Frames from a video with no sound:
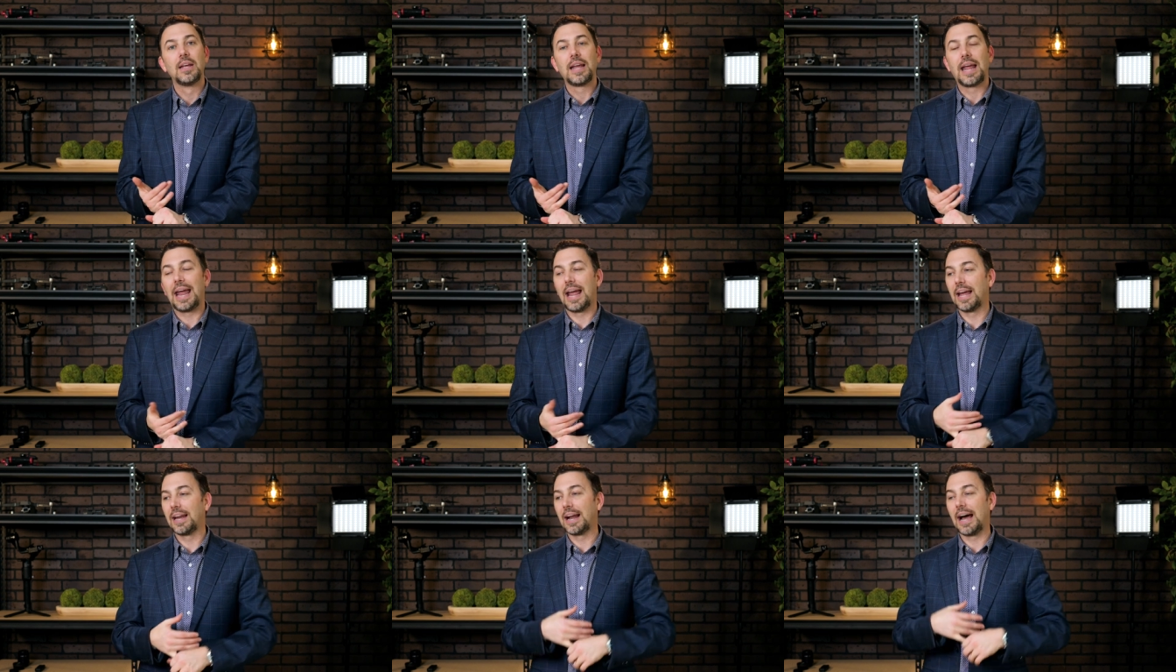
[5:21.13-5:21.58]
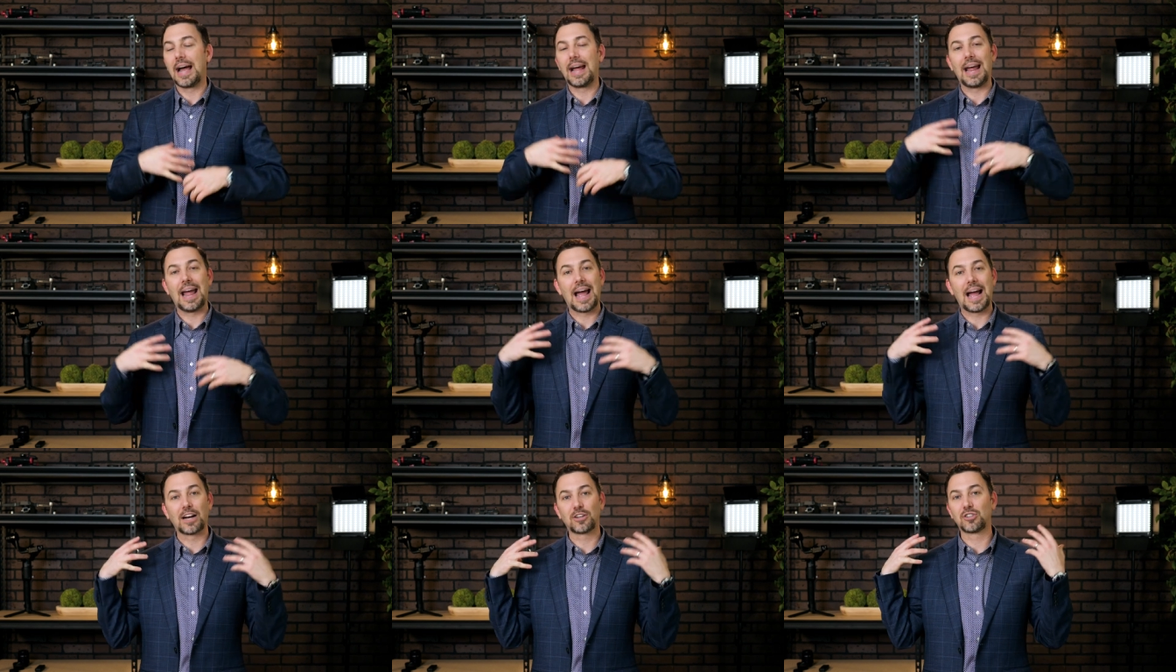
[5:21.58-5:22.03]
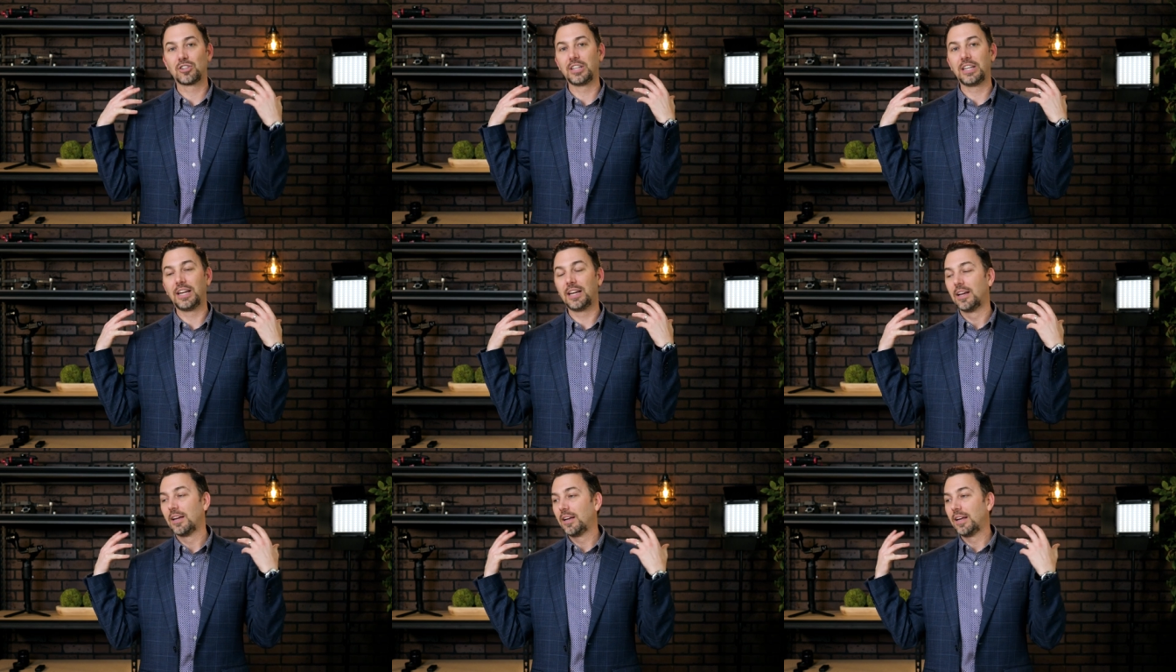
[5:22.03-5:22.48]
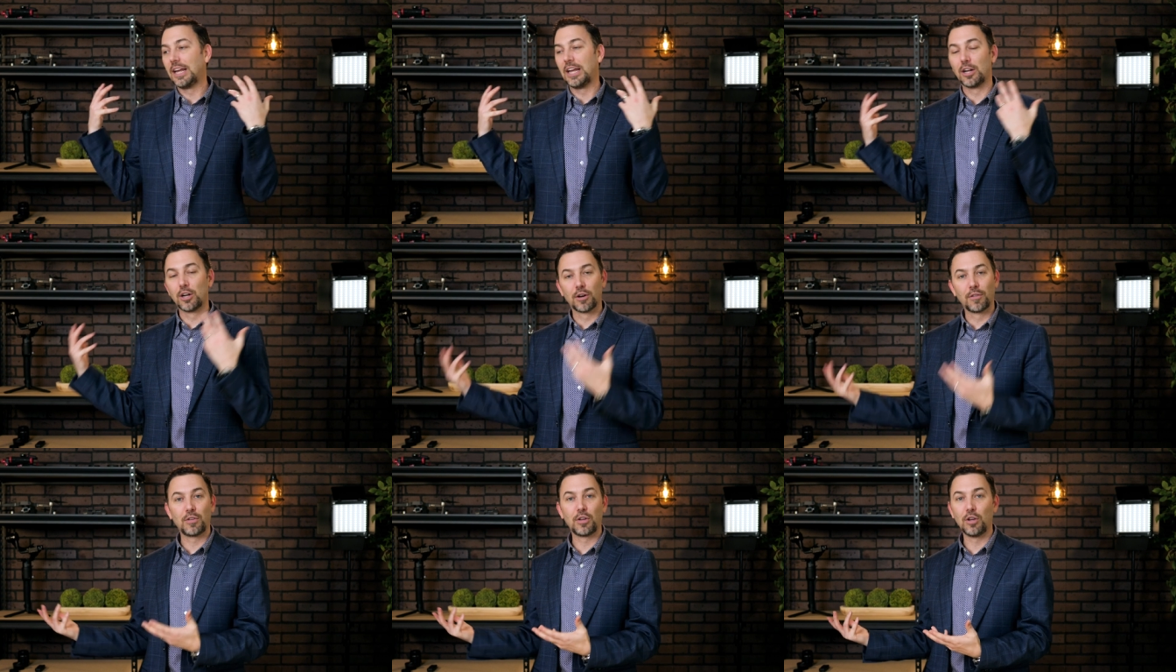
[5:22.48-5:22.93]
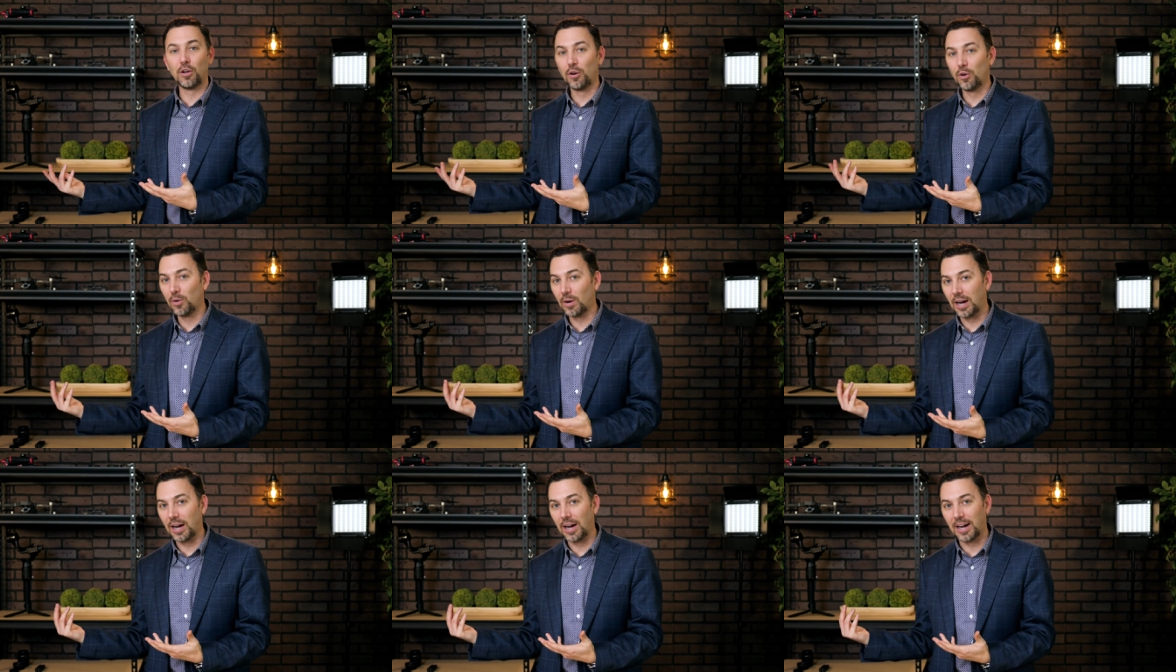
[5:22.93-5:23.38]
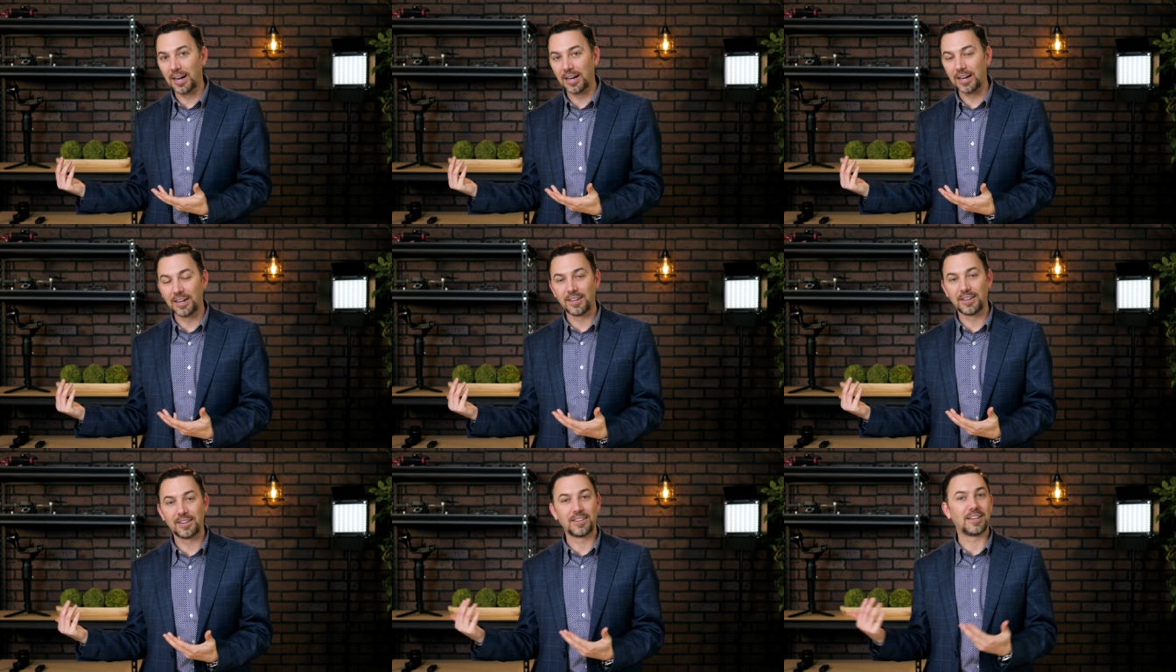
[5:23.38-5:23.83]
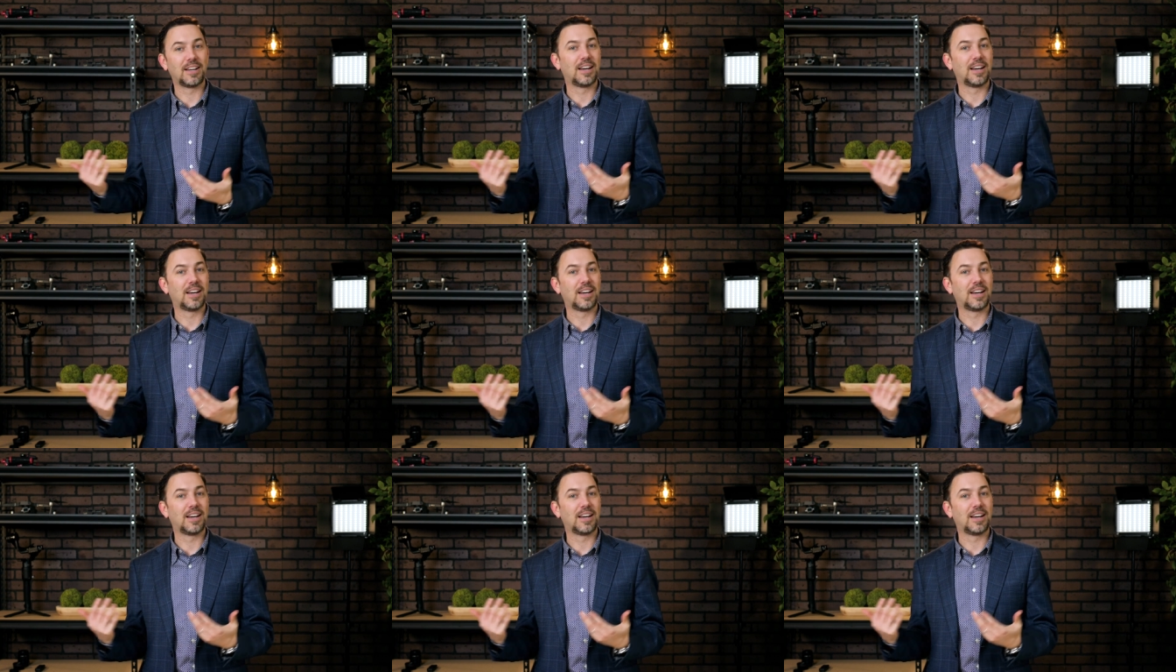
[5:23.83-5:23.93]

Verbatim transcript: and I actually interview uh,